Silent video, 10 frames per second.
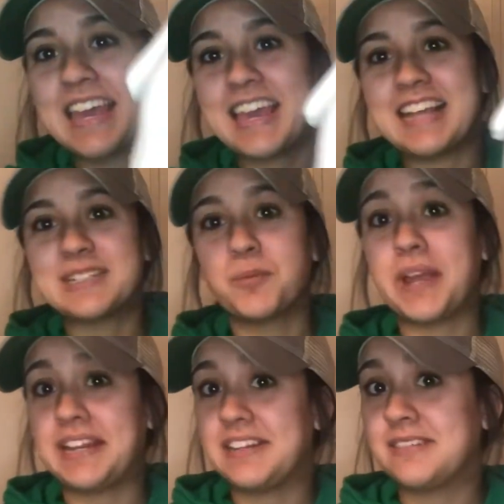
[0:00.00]
It's
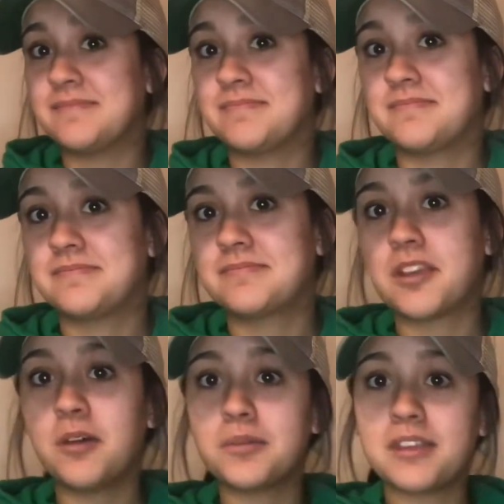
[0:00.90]
weighted.
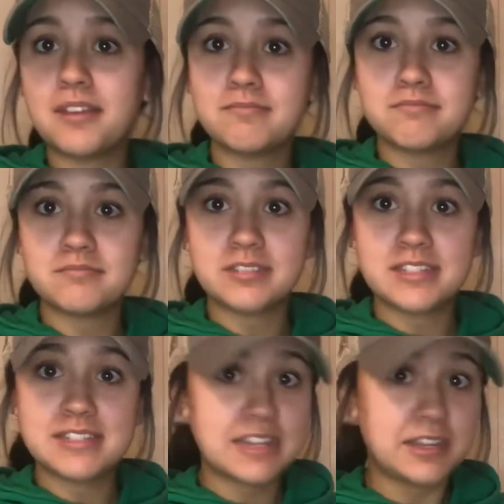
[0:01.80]
Oh, see? He's
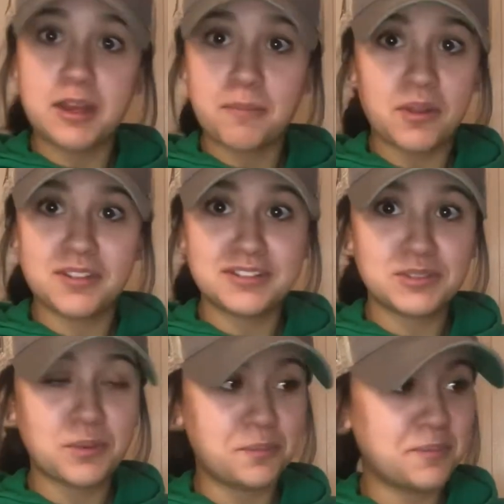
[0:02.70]
standing up all on his own.